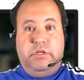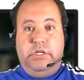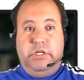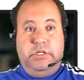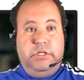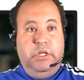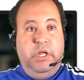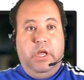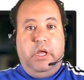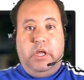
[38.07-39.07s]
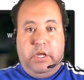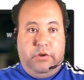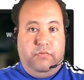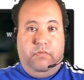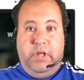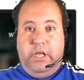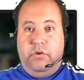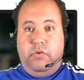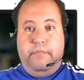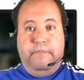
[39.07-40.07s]
list
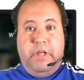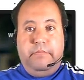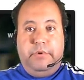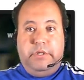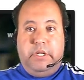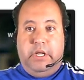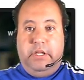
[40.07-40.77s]
creator member site.